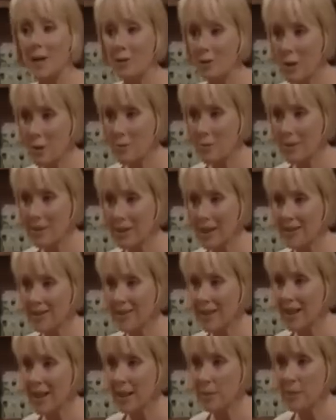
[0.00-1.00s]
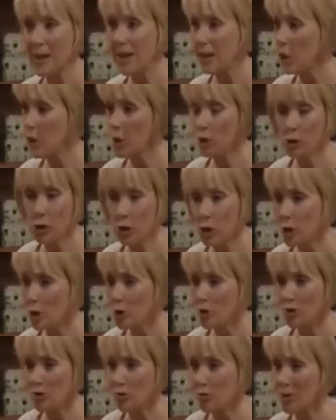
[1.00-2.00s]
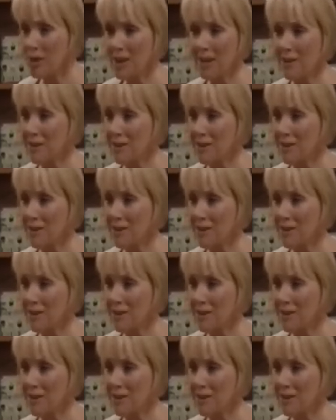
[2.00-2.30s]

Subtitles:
I'll grab my landline, make all your calls from here,